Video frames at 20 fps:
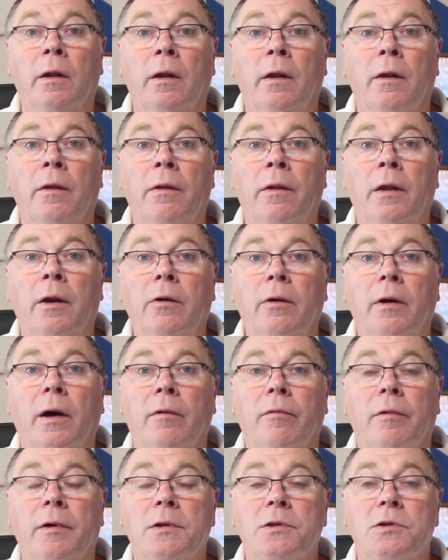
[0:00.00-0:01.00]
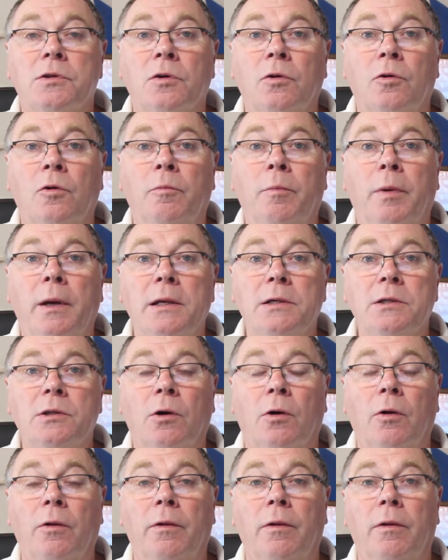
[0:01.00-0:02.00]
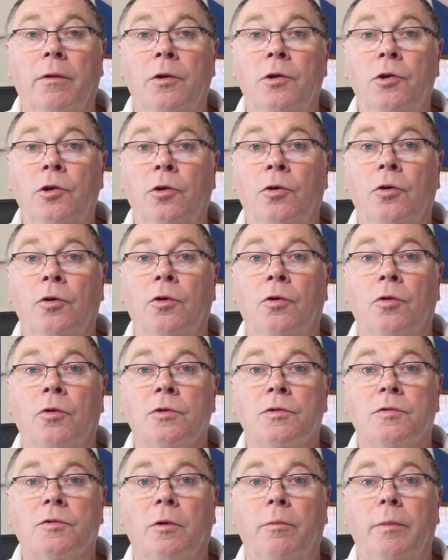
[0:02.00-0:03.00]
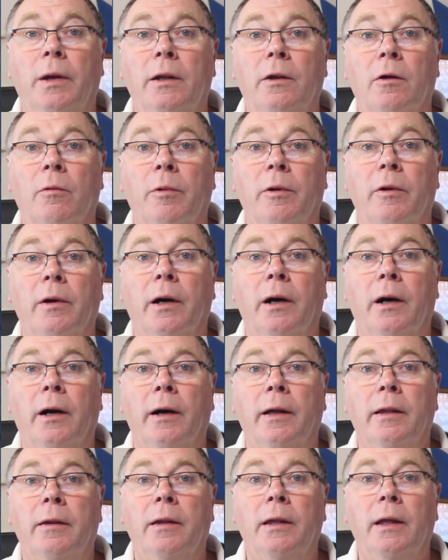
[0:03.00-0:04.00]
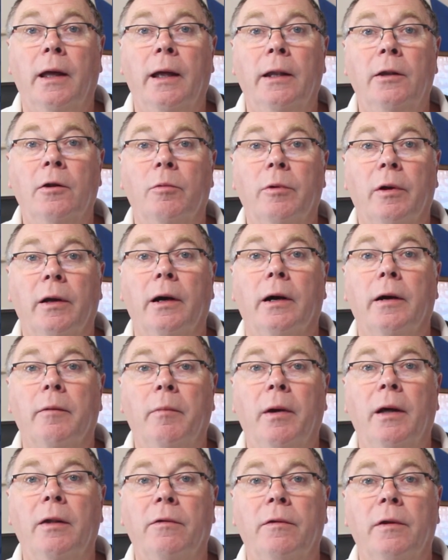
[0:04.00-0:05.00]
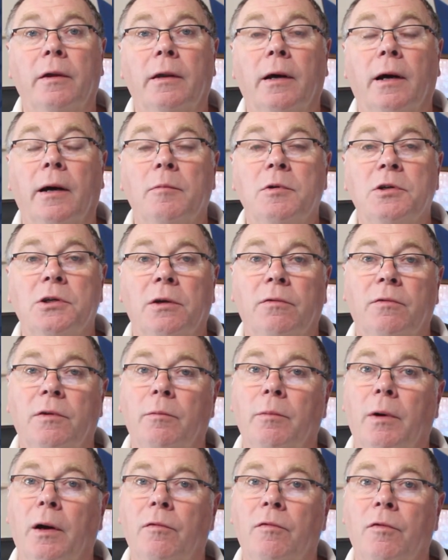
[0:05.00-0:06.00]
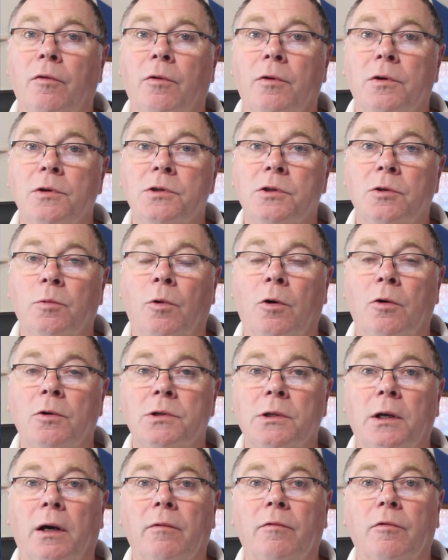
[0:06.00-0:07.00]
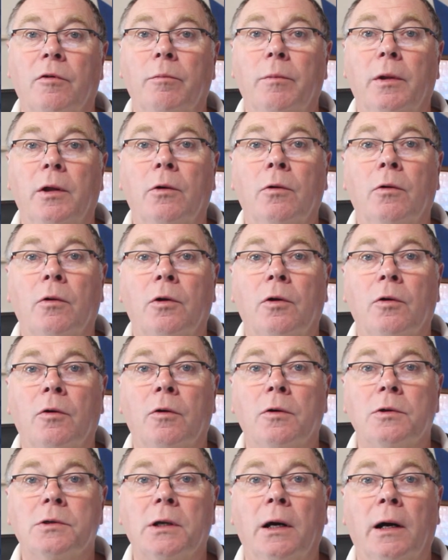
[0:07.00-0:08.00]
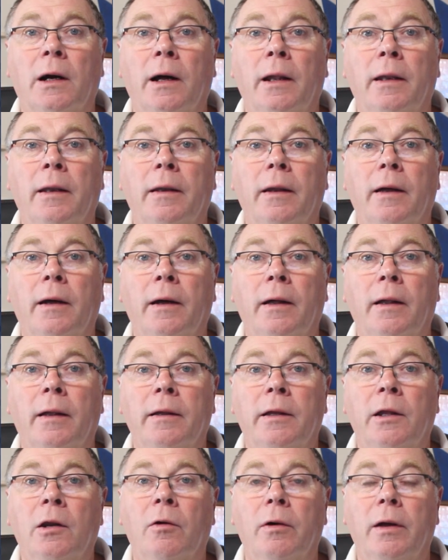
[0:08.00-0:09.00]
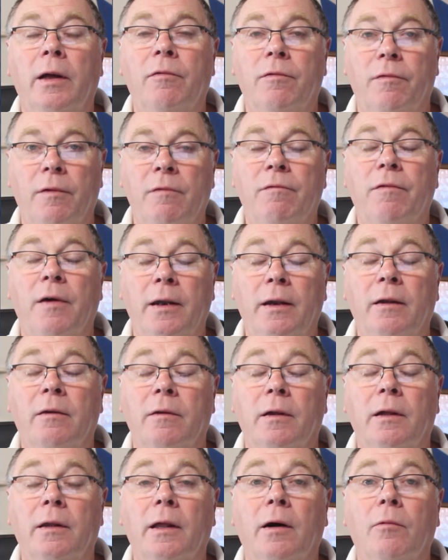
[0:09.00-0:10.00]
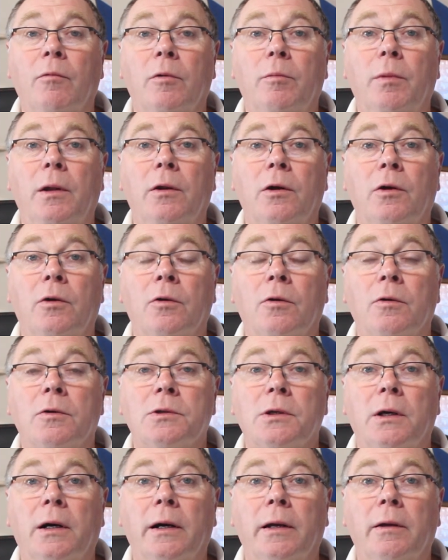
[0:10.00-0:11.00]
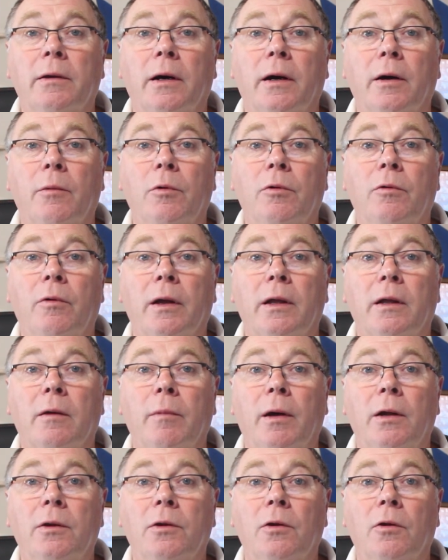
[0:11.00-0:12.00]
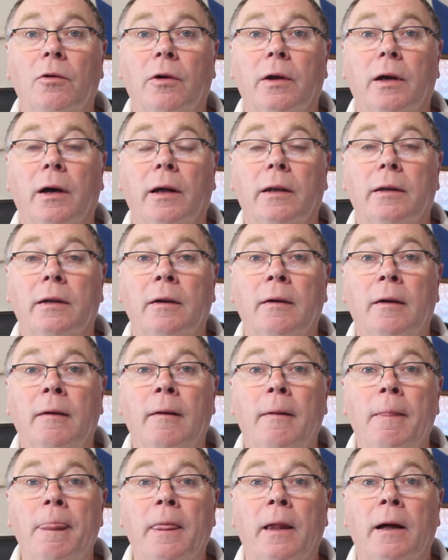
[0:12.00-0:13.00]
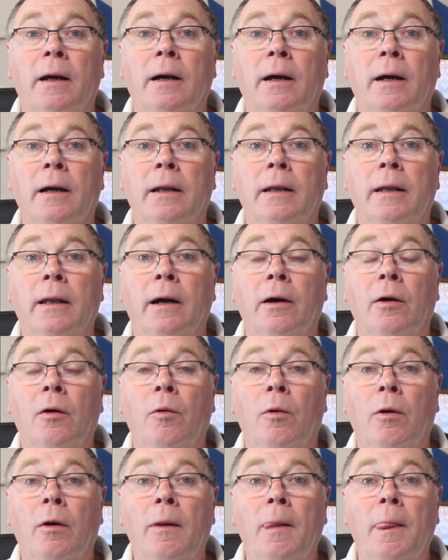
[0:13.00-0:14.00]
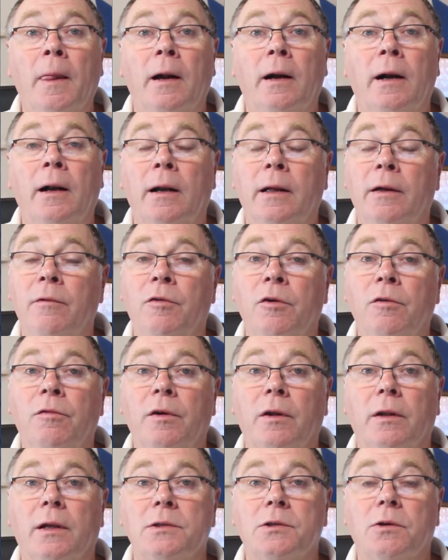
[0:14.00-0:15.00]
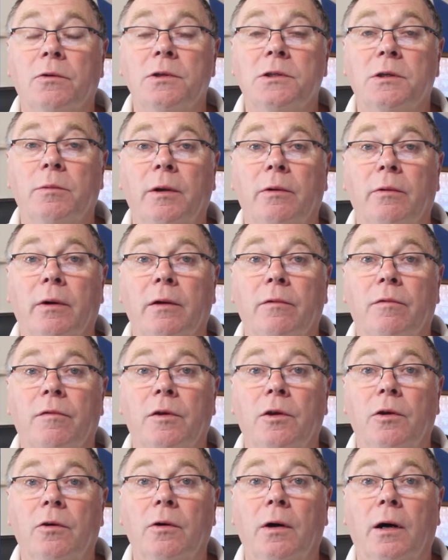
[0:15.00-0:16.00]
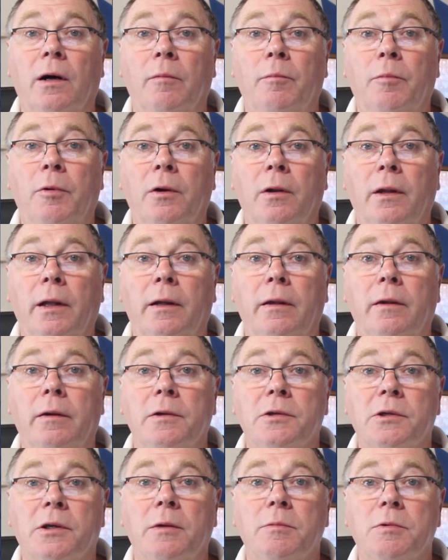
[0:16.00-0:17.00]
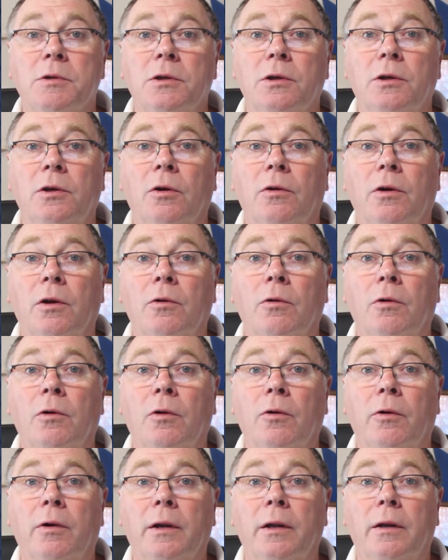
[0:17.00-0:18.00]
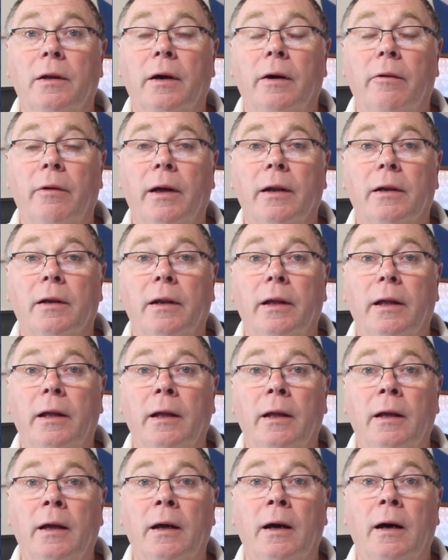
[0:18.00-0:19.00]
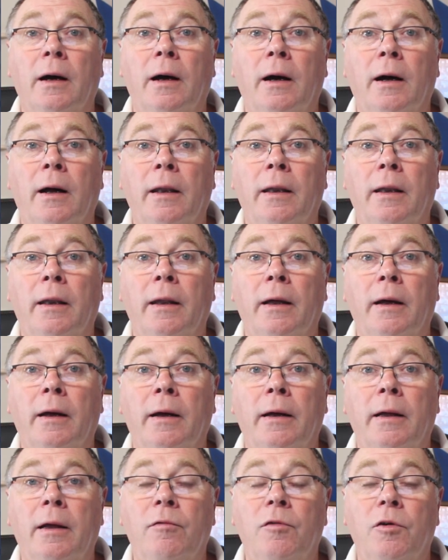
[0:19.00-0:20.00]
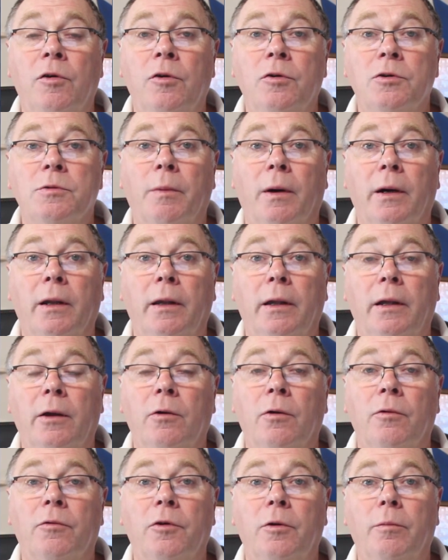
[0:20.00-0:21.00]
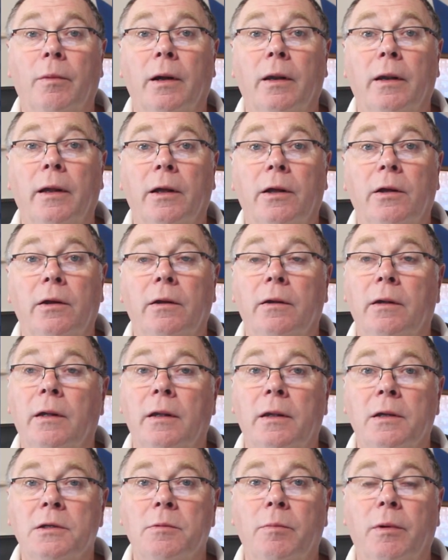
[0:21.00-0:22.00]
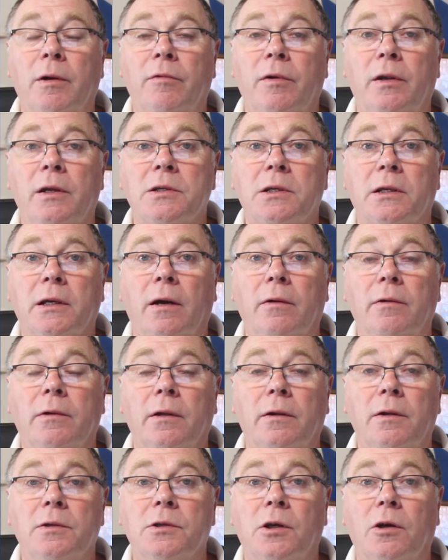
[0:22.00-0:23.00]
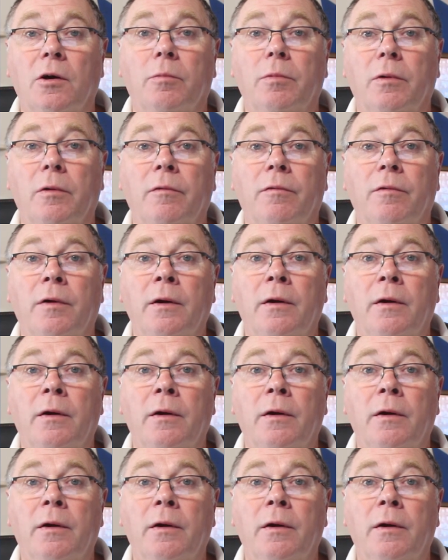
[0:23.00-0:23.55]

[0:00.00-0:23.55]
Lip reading: There you have it. So based on the new course from AWAI, the AWAI Method, I'm shifting my focus towards that from the old course. And, if anything, that would be the course I would recommend you look at. Now, if you feel that's going to be right for you, I'll put a link in the description. You can go and look at it directly. And if you use my link, go through my link, there's a bit of a discount and there's a couple of